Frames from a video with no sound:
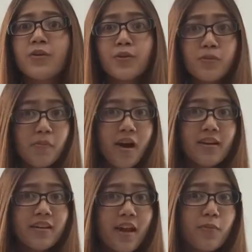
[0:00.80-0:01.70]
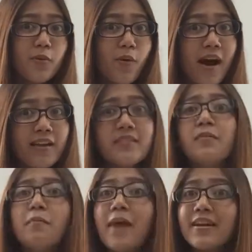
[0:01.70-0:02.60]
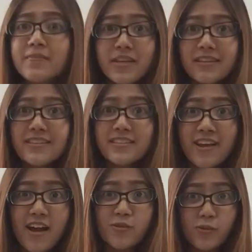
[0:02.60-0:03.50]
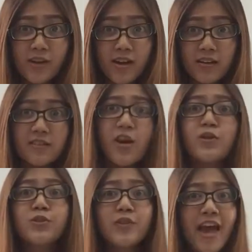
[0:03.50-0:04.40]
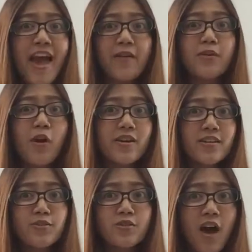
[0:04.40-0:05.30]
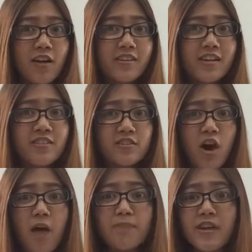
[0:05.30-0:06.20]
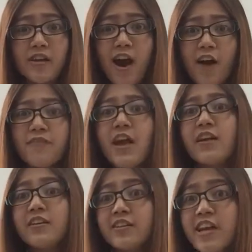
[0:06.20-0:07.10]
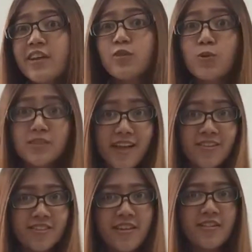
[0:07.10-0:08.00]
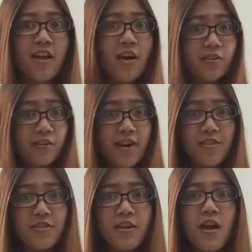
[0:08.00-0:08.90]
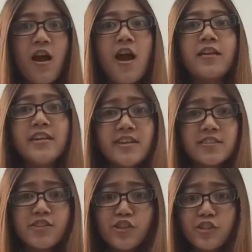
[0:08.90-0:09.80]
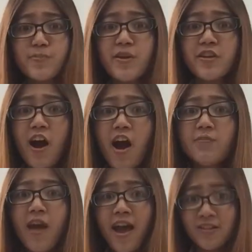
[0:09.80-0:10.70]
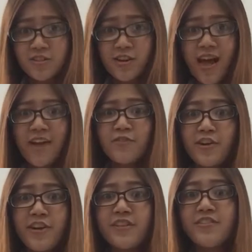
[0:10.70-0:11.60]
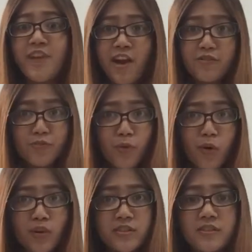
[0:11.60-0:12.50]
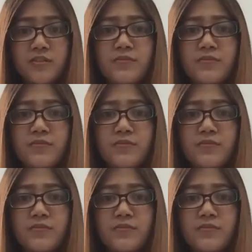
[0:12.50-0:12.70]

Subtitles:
Good morning everyone, my name is Nitchana Nukerd. Today I'm going to talking the topic of the key to succeed, greed. This is the speed of Angela Duckworth.